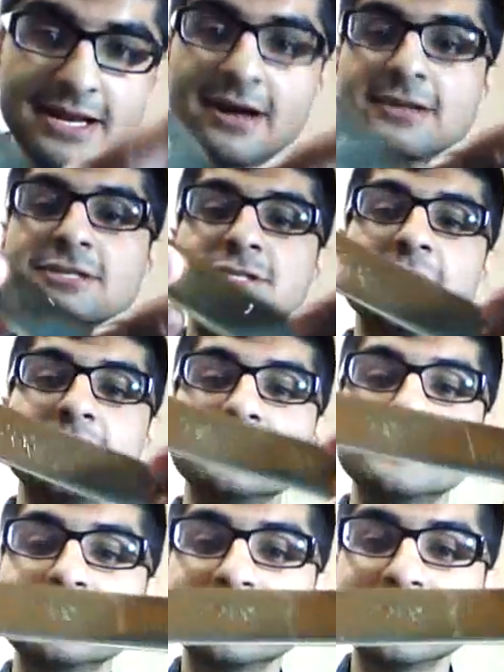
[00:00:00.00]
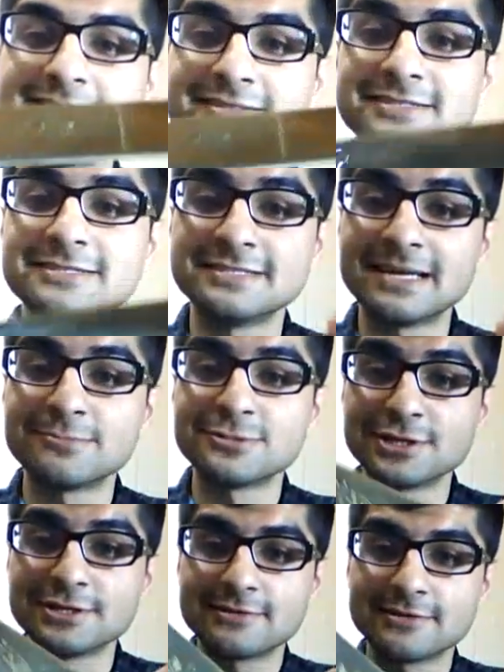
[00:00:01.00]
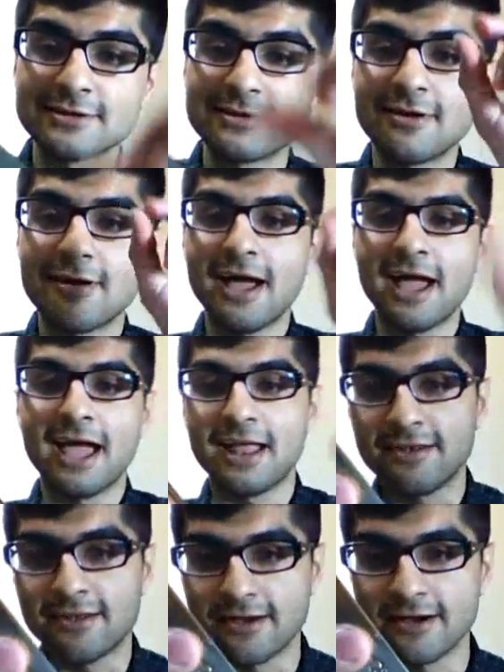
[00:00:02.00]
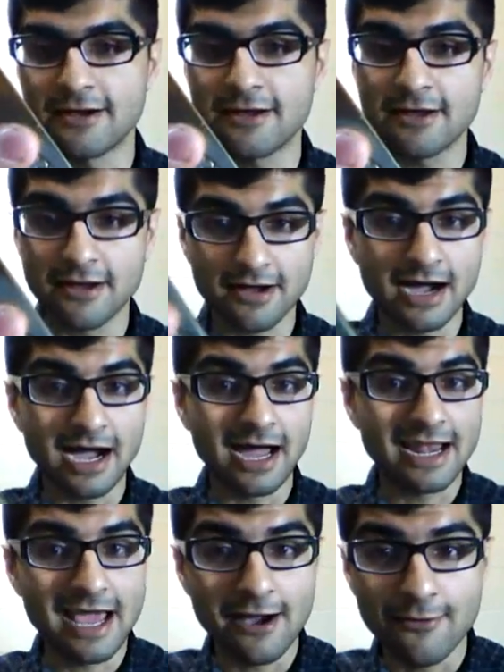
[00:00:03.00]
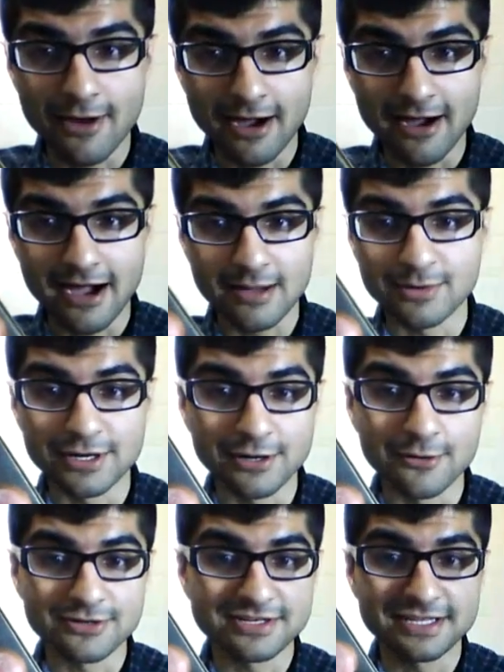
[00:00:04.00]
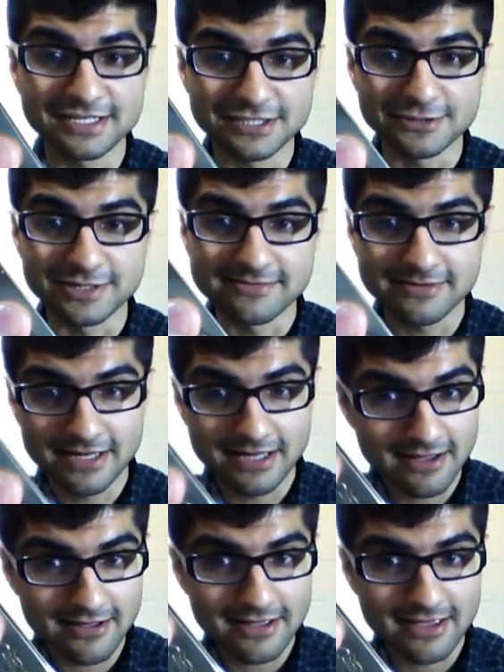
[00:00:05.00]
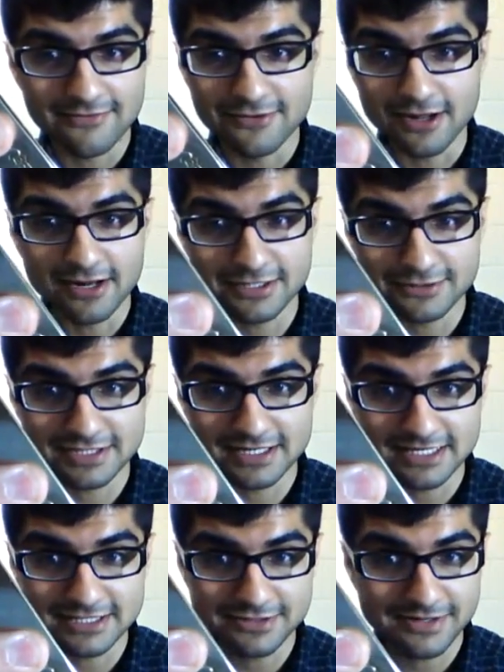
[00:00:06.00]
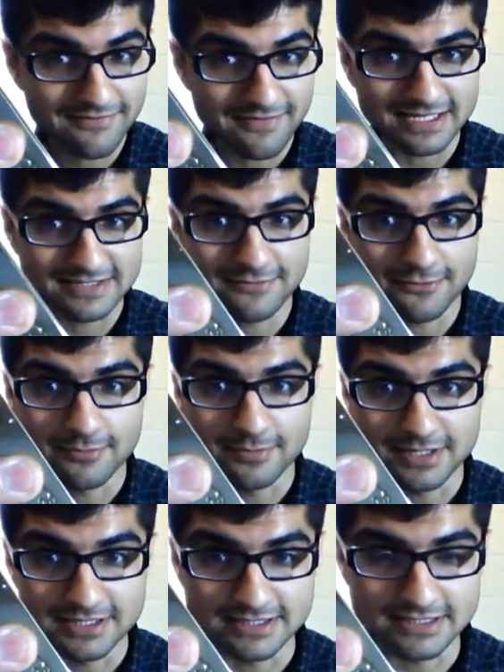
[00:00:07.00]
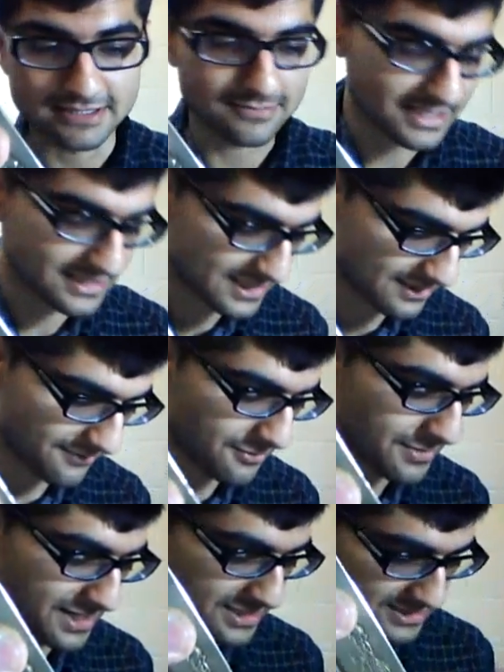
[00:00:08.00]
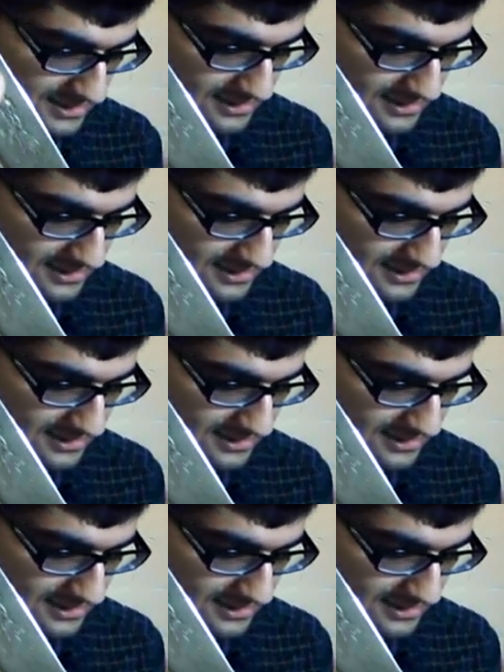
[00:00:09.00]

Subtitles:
remained unchanged since its inception, and now I'm going to go into history. If you're not interested in history, fast forward, because this might take a few minutes.